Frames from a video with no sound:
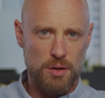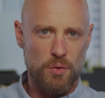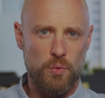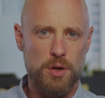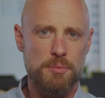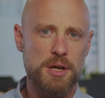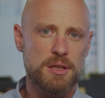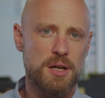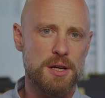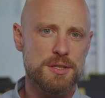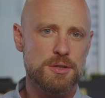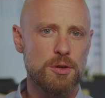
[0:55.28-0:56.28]
One of my
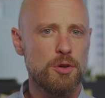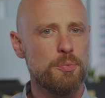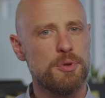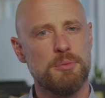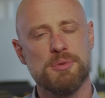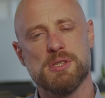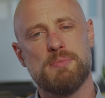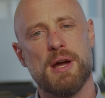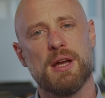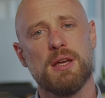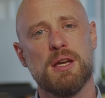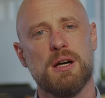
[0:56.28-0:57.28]
clients couldn't open a business
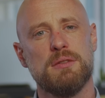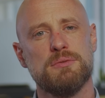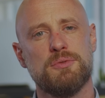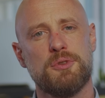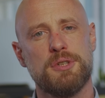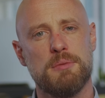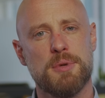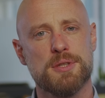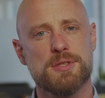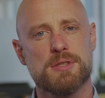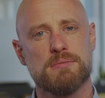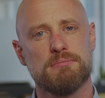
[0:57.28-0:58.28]
bank account for 9
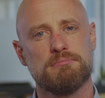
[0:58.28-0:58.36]
months.